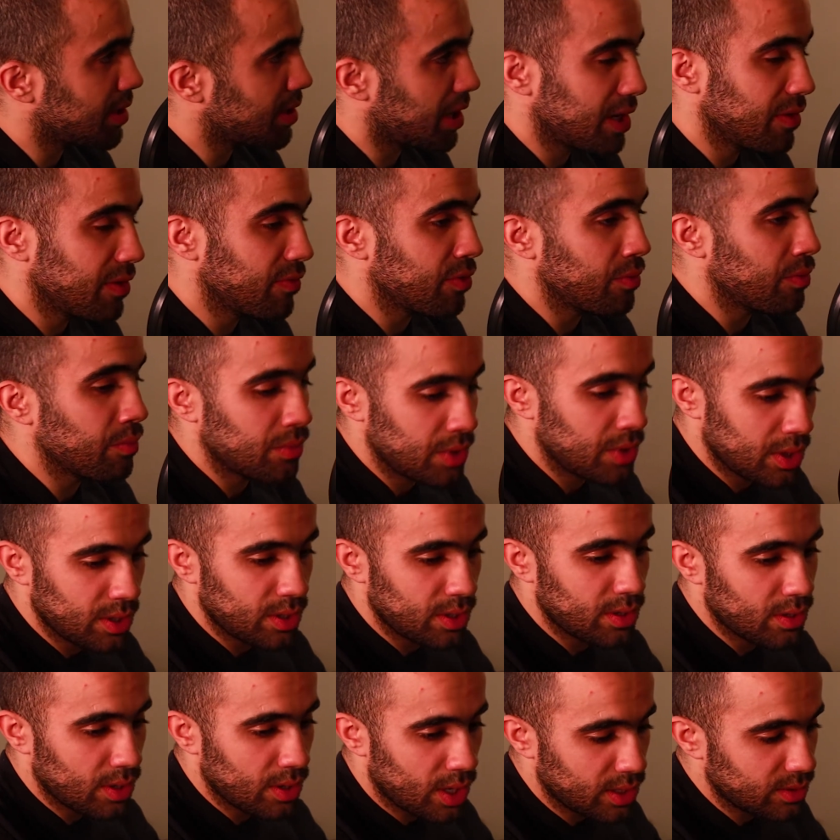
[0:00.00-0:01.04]
Like even
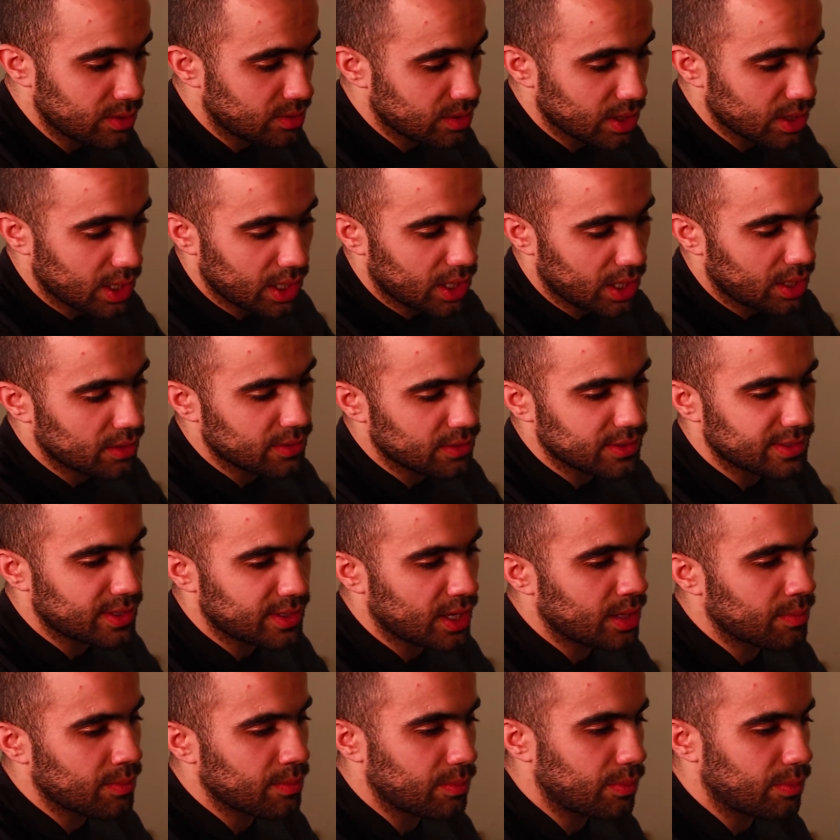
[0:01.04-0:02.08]
me, I'd say I
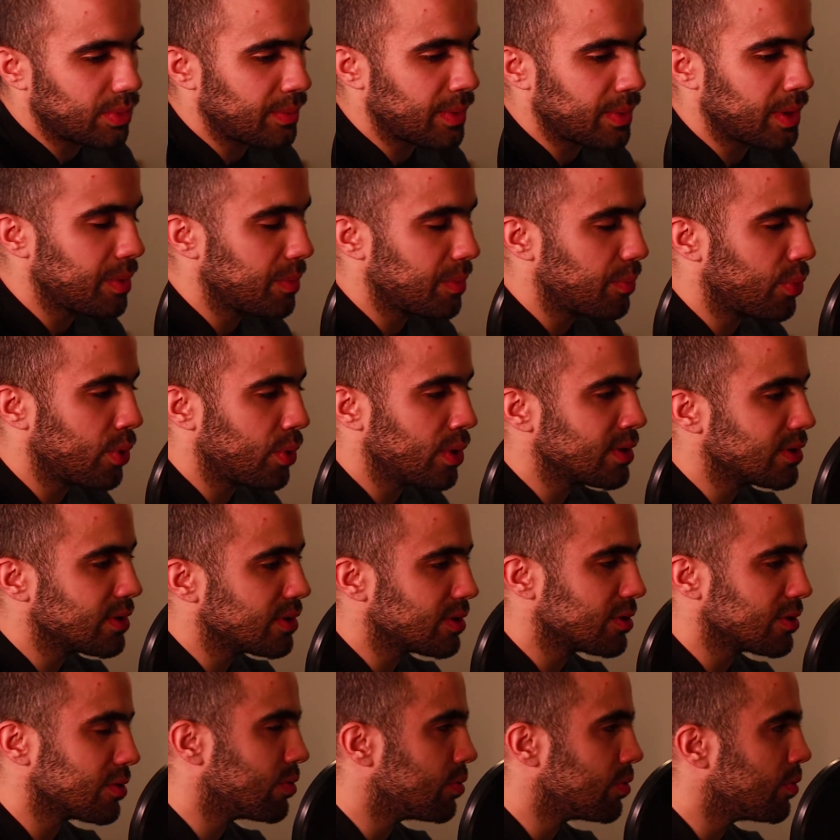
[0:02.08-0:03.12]
understand maybe
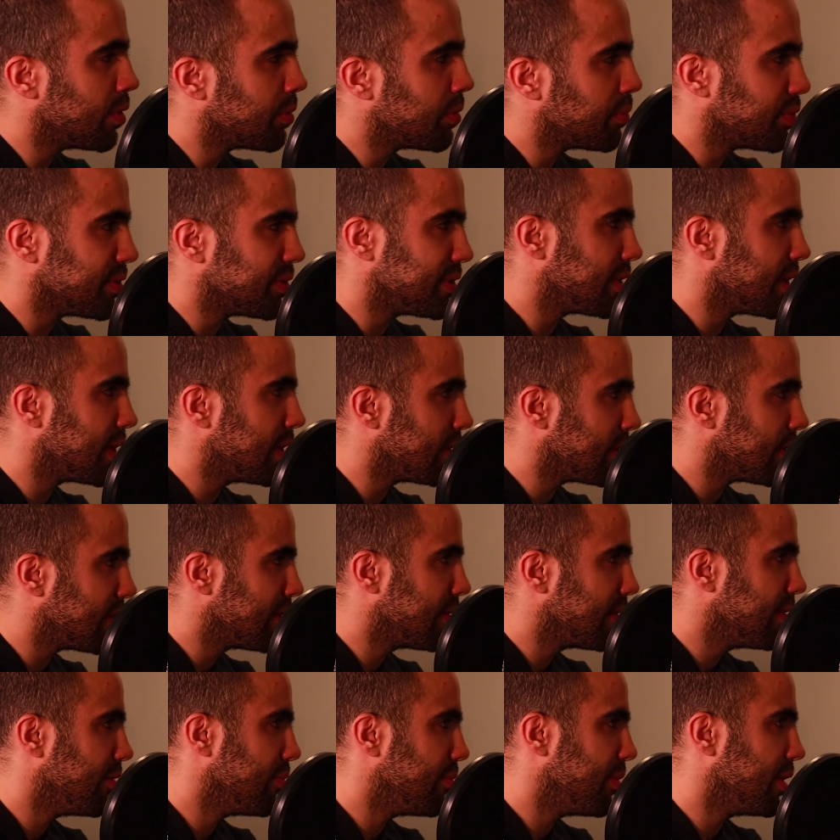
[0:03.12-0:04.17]

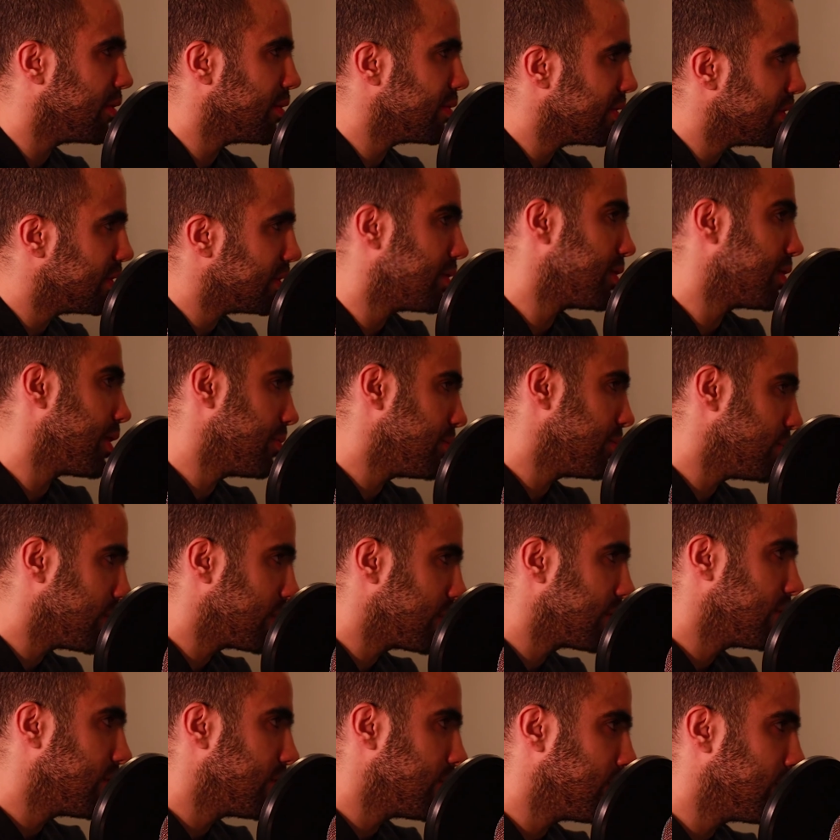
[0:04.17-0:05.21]
0.01% about this
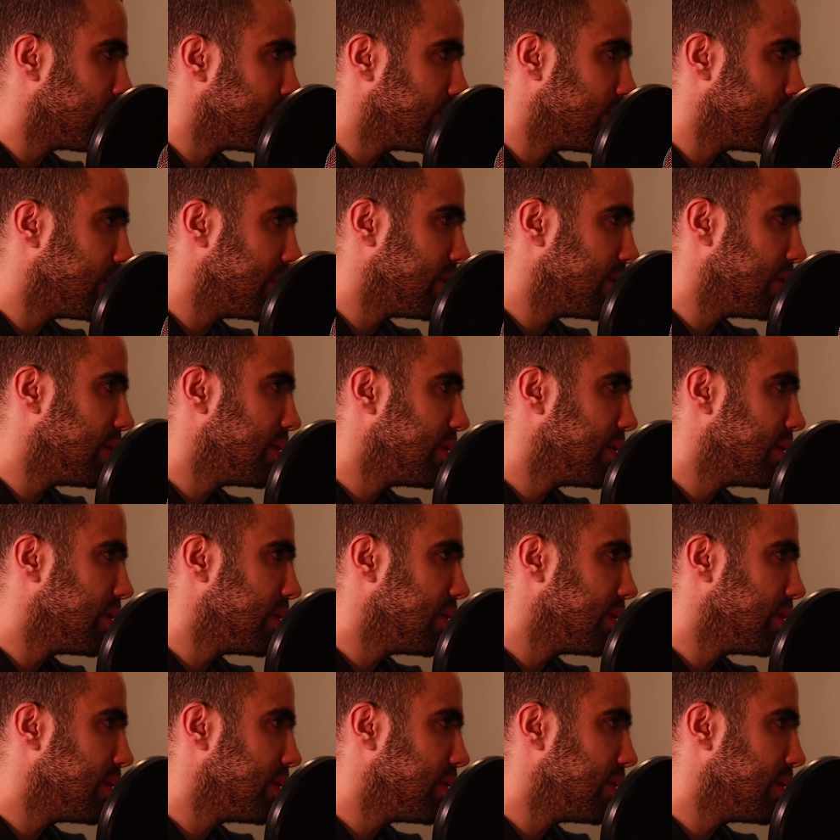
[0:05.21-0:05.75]
subject. Really.